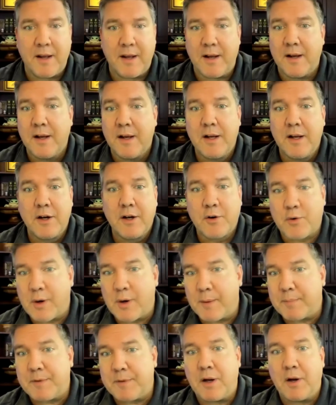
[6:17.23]
the
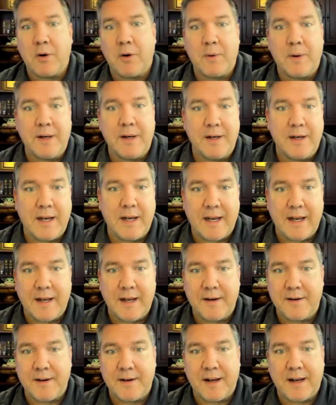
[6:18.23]
crypto
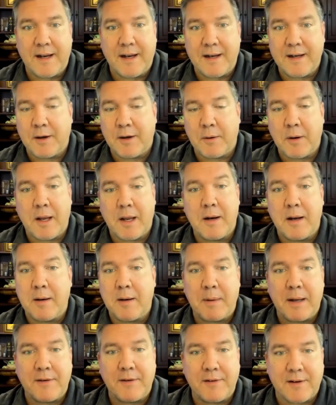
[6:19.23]
and
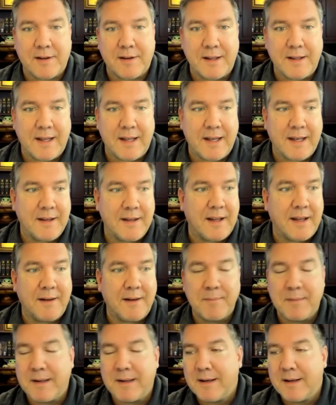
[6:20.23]
basically
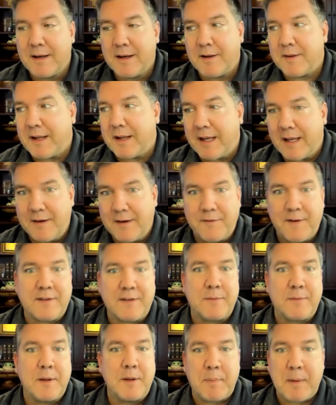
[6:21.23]
the
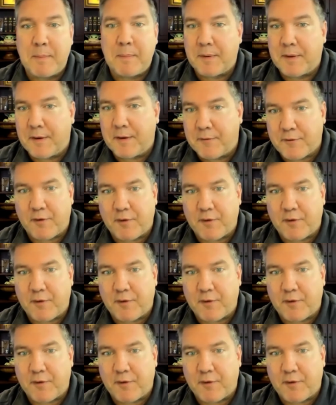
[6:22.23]
investment, the people, the